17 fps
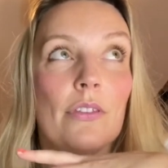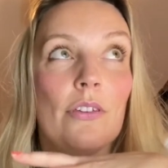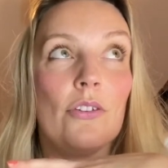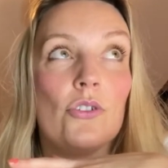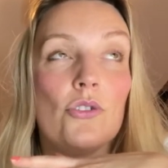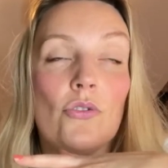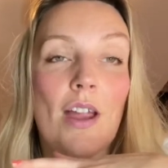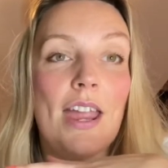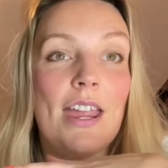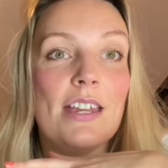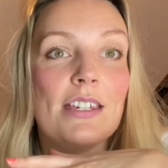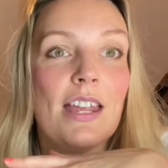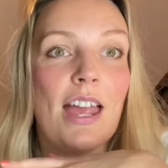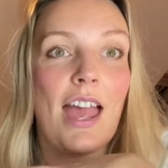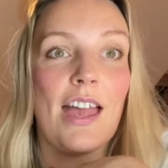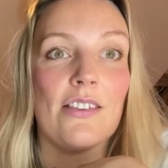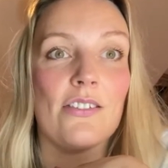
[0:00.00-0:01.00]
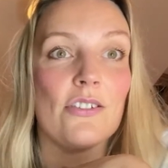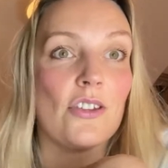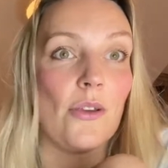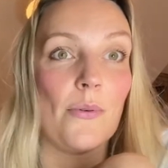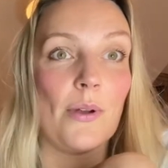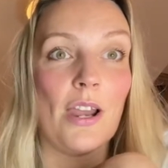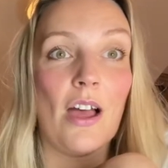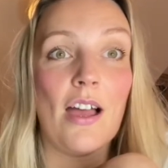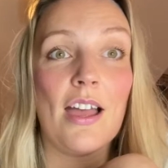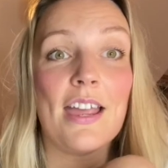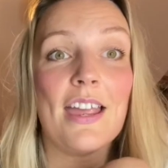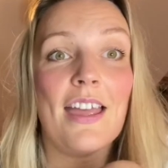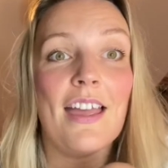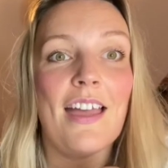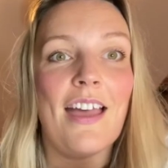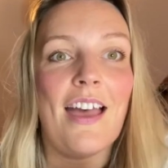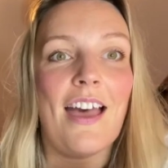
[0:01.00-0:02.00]
trade, and so will I.
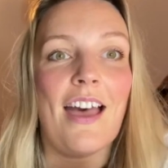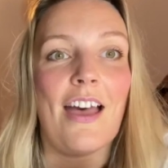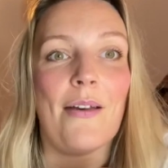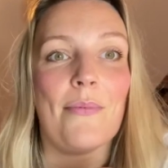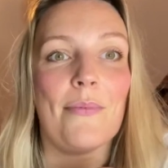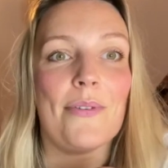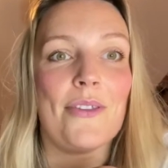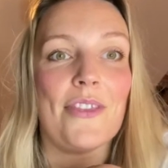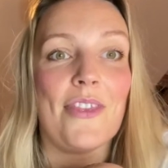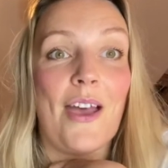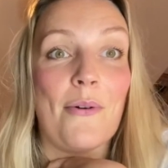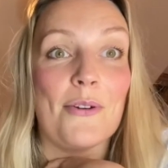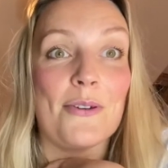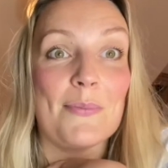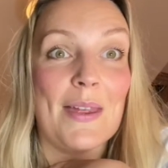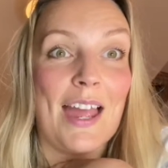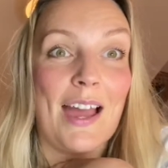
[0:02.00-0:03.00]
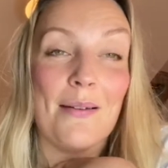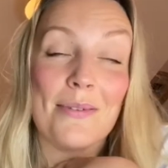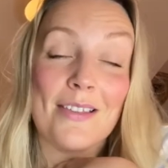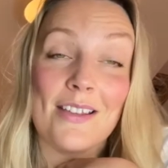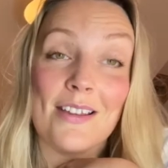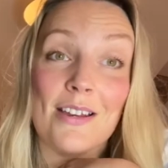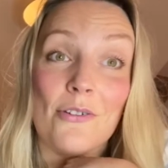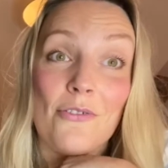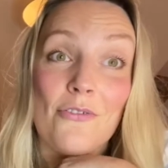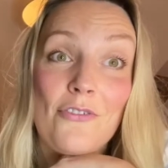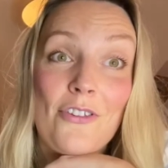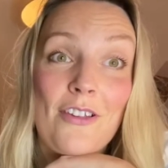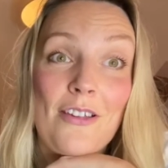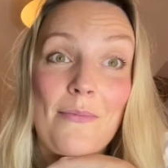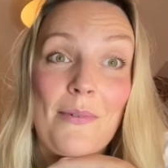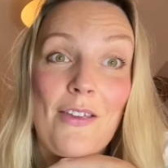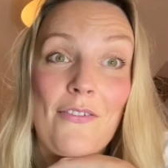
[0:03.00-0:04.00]
So that would be absolutely
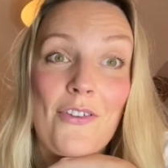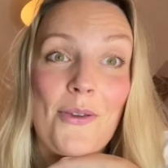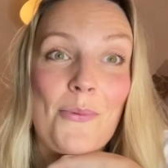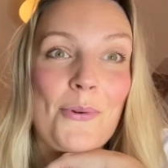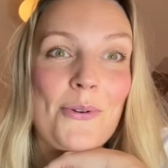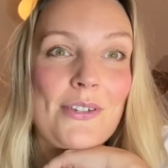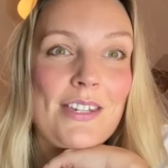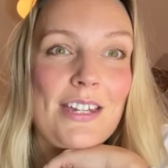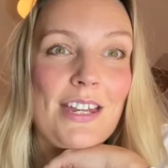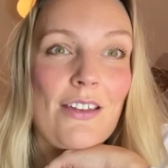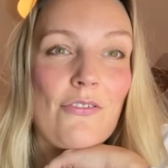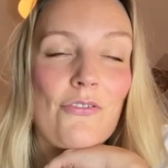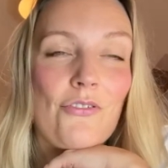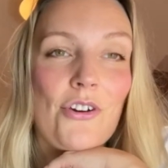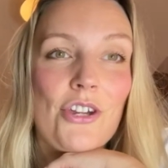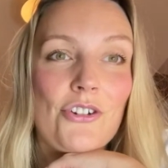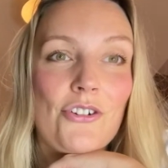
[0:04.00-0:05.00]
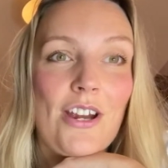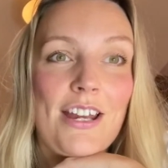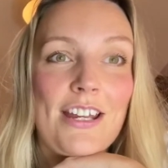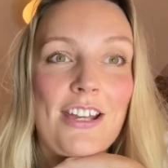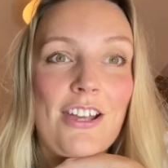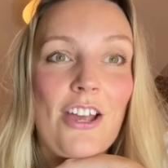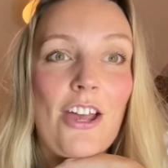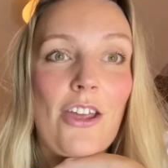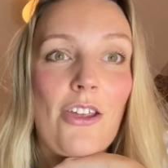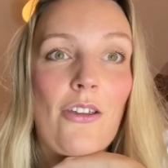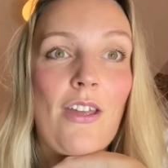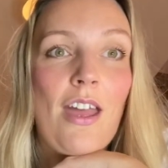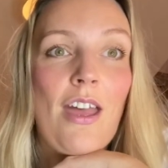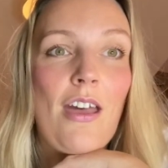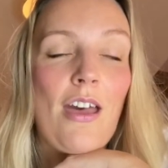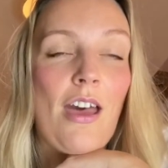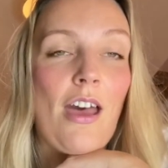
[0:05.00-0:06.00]
awesome if you want to give free trade a go.
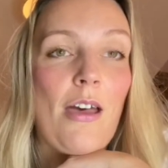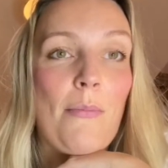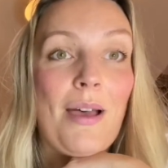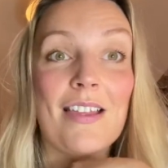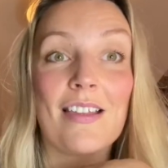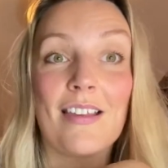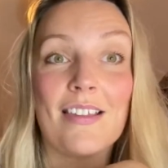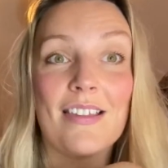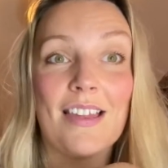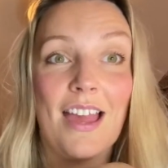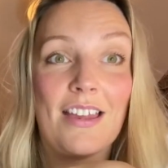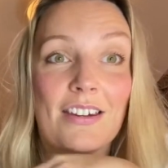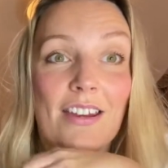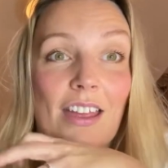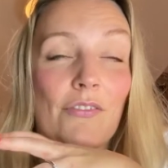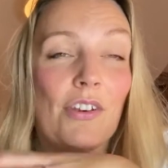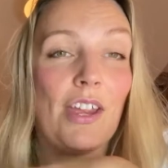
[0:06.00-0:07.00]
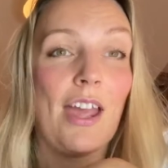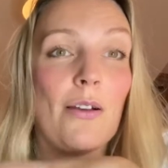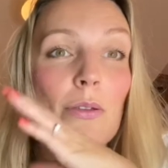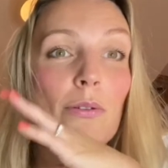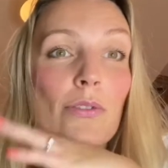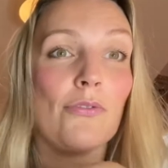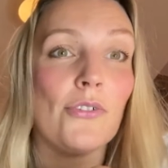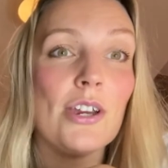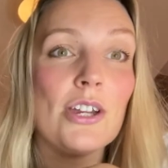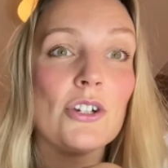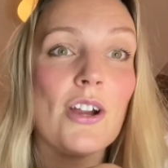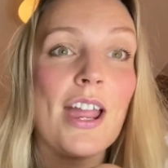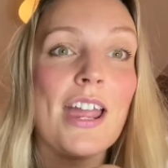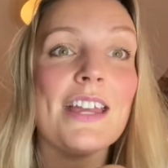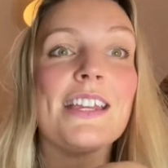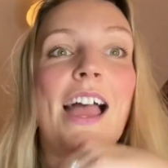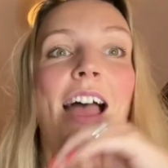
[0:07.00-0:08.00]
As I said, I have accounts with free
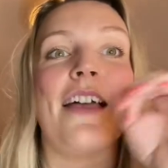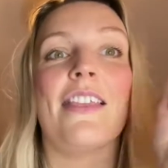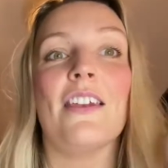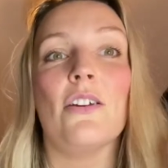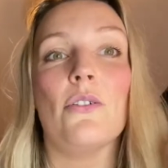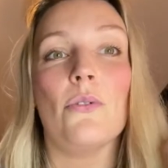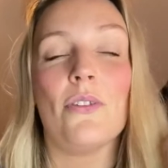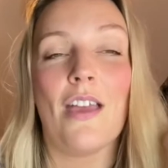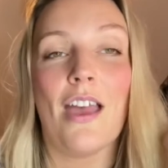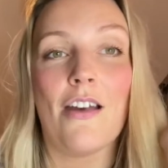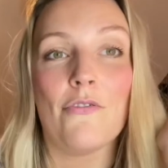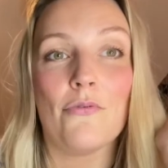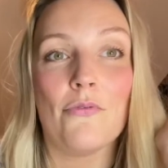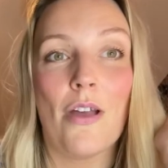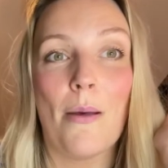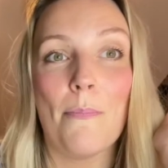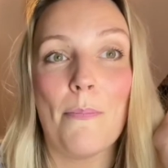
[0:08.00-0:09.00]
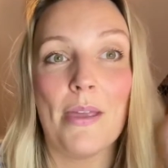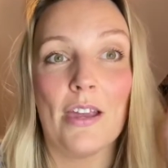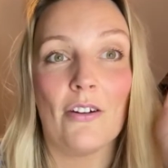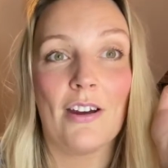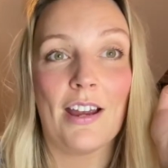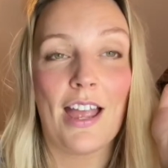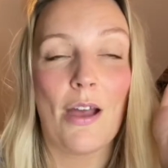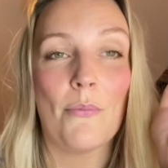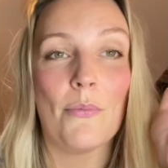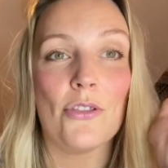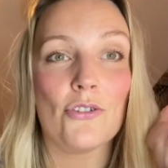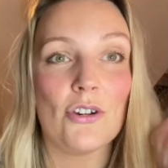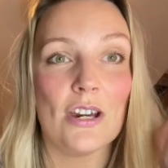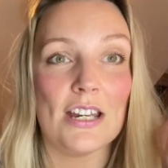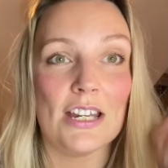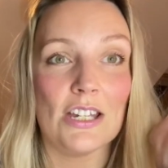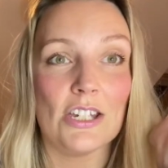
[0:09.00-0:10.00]
trade, and then I also have a bigger account with
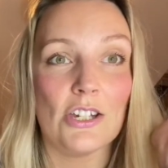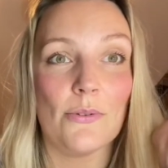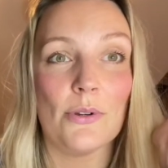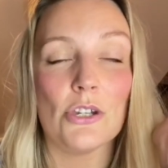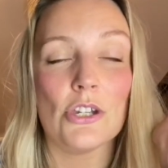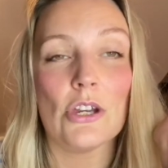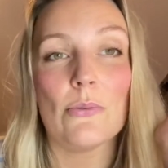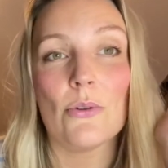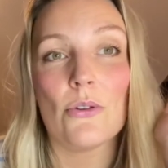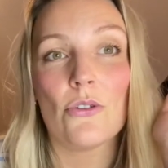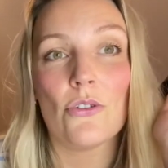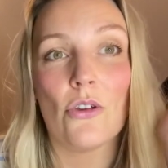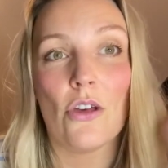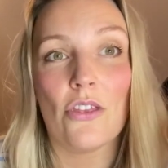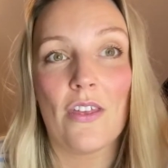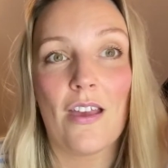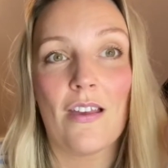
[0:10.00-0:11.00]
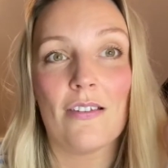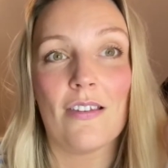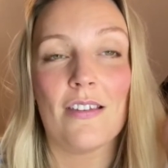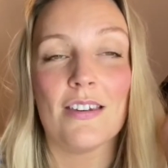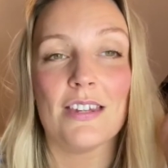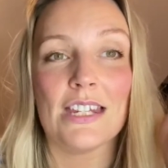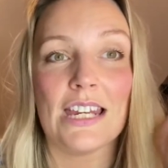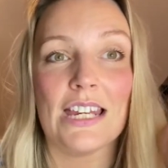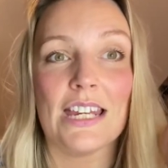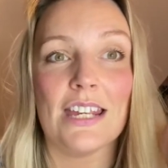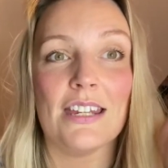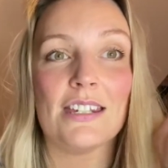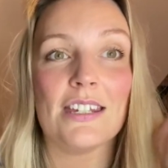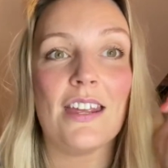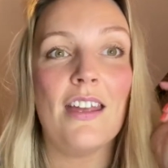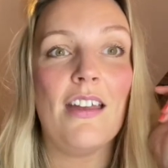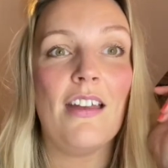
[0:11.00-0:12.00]
Trading 212, which has got 1,000 in
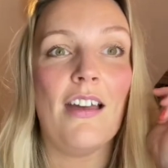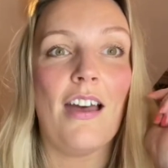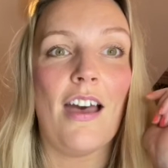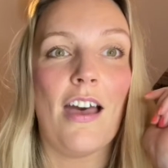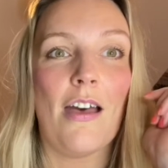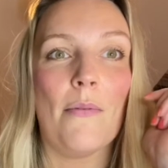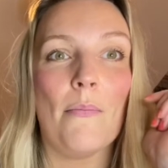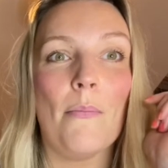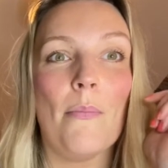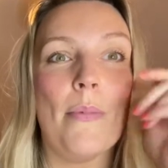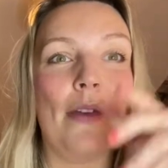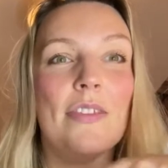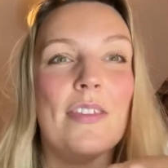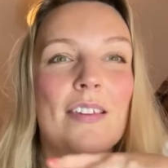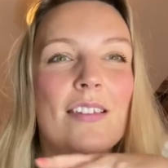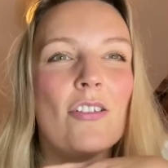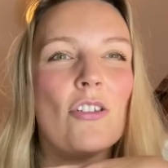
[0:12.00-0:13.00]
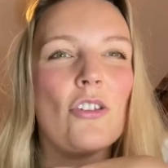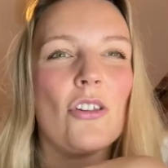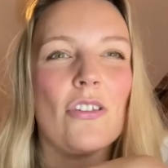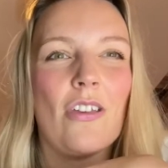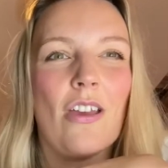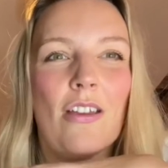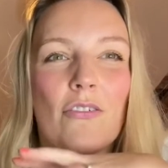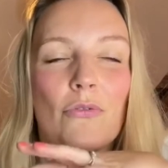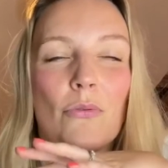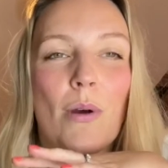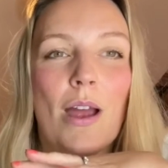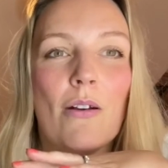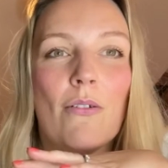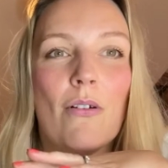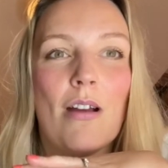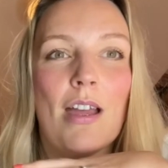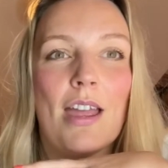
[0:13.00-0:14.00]
it. But this is just kind of where